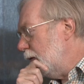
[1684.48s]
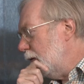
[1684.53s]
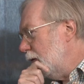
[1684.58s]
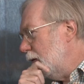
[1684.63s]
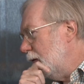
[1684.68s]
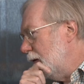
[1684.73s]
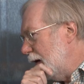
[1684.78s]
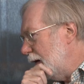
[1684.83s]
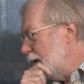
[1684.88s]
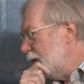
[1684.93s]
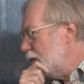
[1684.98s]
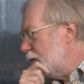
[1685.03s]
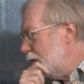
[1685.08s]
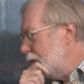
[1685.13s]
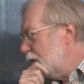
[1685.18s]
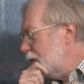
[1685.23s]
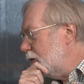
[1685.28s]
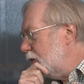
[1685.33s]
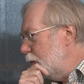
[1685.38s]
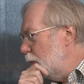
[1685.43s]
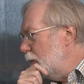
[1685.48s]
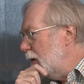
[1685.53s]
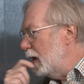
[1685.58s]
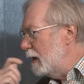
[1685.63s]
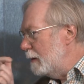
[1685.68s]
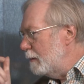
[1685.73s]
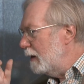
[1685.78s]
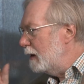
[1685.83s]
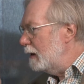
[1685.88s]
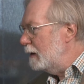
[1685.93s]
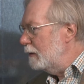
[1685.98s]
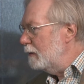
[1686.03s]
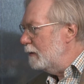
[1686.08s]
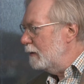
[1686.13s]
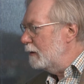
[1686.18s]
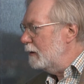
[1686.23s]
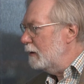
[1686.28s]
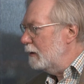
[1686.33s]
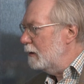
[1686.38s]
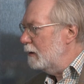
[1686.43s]
that's, to my mind,
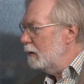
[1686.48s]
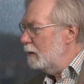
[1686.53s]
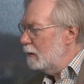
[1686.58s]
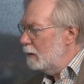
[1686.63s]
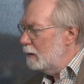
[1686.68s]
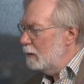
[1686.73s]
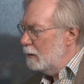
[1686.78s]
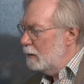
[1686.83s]
the